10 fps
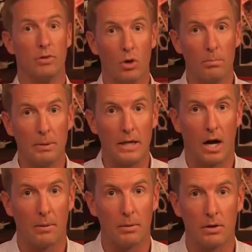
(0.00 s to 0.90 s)
if you don't beat
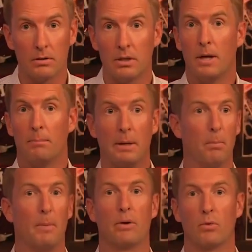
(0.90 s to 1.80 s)
Auburn,
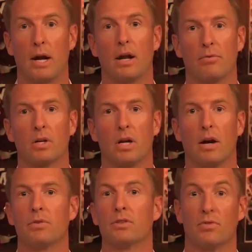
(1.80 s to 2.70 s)
people might write off the
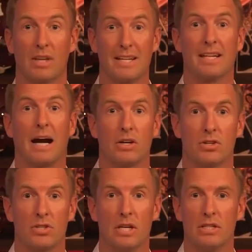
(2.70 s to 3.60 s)
conference for the
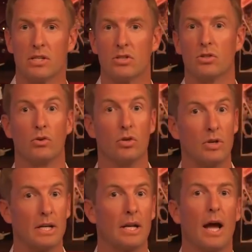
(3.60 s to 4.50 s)
entire season. So
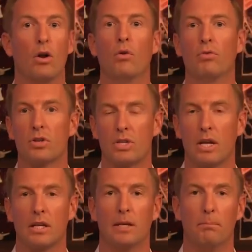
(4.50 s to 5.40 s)
you cannot
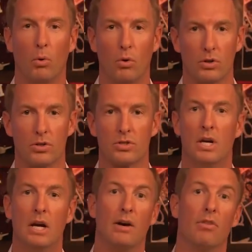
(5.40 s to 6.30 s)
overstate the
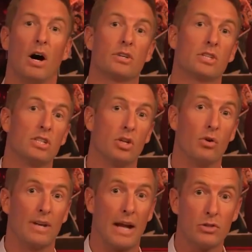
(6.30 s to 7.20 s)
importance of the Huskies
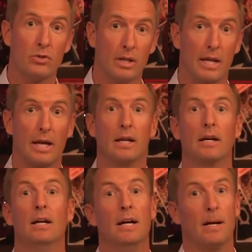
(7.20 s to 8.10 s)
going down to
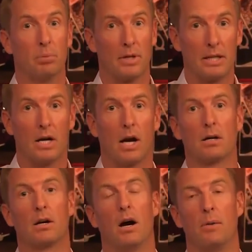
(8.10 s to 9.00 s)
Atlanta and playing the
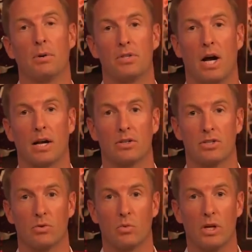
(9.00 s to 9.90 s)
Auburn
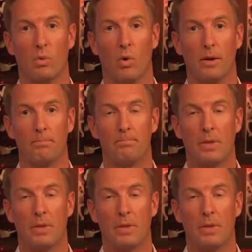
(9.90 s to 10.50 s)
Tigers in week 1.